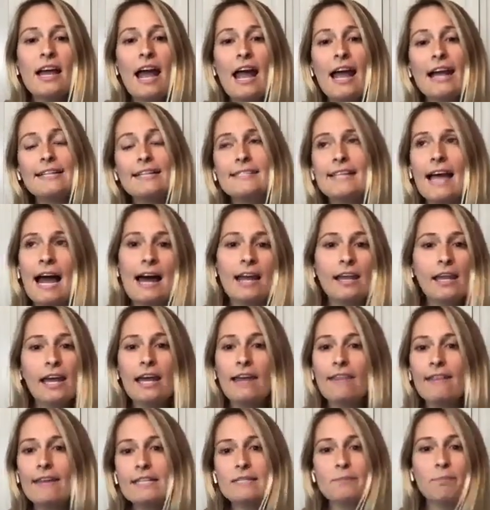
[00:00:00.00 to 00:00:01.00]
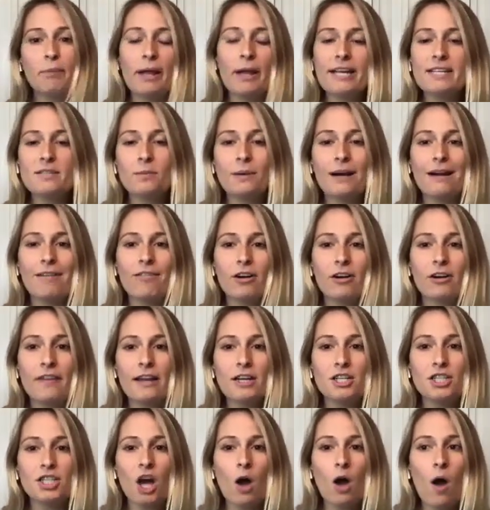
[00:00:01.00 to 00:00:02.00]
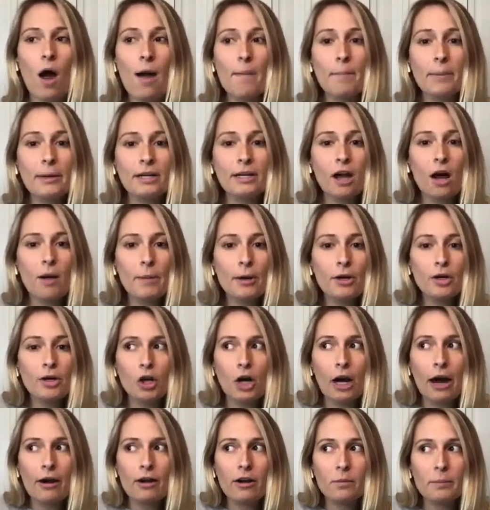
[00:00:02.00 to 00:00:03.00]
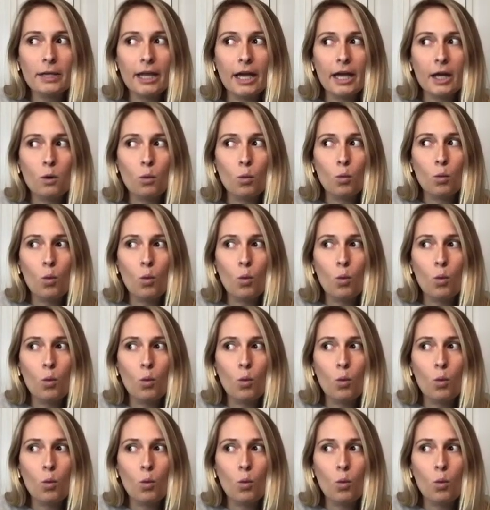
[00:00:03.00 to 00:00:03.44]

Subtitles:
It's at like this place, whatever. And they'd show up and come underground and be like,